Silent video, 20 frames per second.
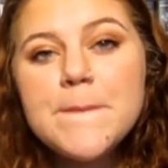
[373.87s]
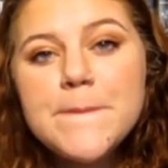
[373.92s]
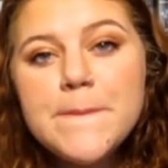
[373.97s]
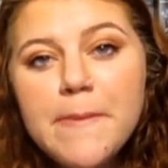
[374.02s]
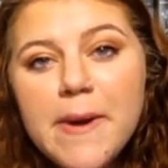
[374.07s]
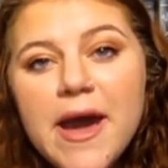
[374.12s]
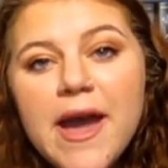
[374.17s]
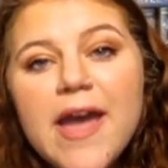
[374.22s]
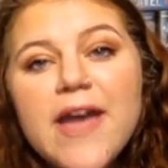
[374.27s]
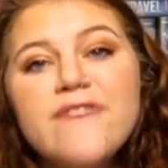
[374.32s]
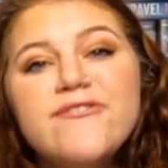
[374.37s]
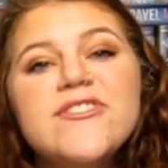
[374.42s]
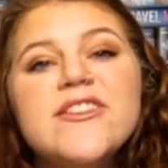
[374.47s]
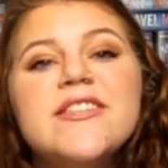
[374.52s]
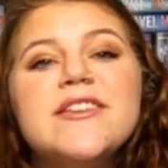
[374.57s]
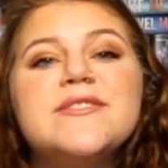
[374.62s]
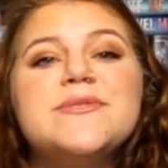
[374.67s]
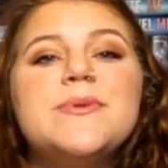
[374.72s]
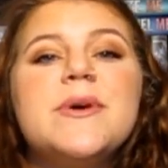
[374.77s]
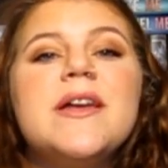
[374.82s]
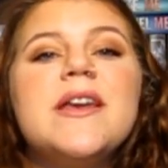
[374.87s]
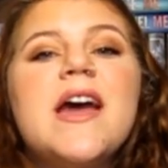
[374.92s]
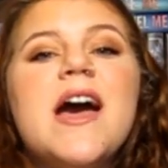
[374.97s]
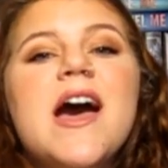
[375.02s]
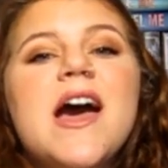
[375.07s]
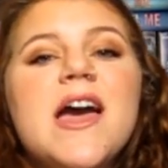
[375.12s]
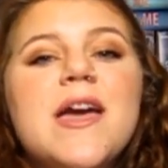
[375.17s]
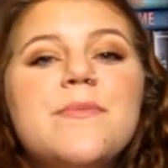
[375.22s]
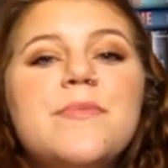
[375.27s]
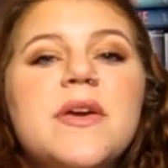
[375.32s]
But for this one,
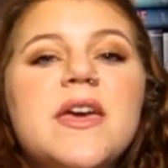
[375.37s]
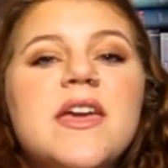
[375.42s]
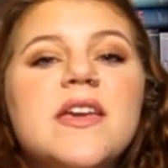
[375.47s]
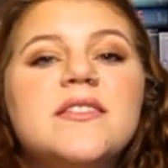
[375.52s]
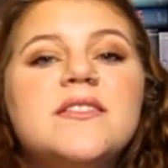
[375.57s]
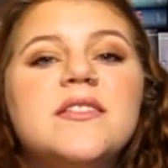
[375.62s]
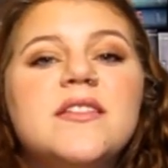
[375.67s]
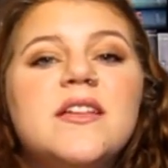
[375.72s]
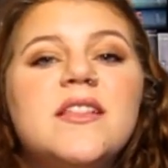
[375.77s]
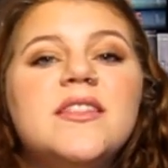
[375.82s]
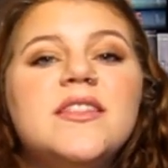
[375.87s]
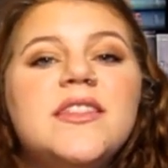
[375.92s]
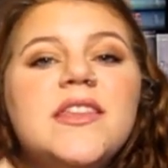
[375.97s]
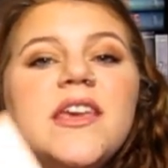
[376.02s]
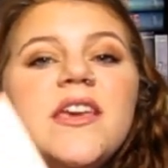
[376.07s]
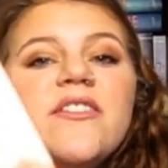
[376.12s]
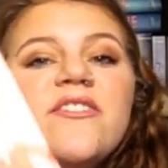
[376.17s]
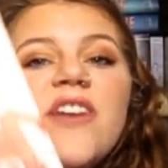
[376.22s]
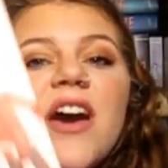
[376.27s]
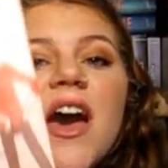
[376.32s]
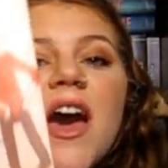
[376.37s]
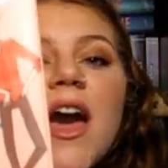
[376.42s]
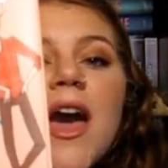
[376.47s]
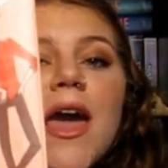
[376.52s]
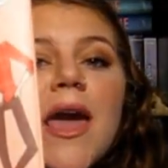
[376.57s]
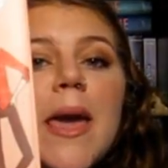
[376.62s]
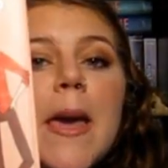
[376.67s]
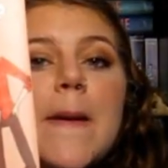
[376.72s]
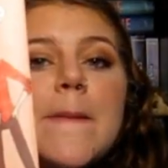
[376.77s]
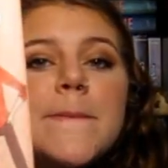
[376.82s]
I picked
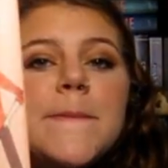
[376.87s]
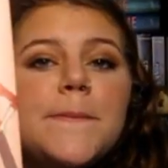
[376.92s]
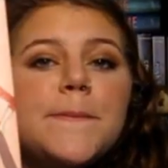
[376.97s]
Levi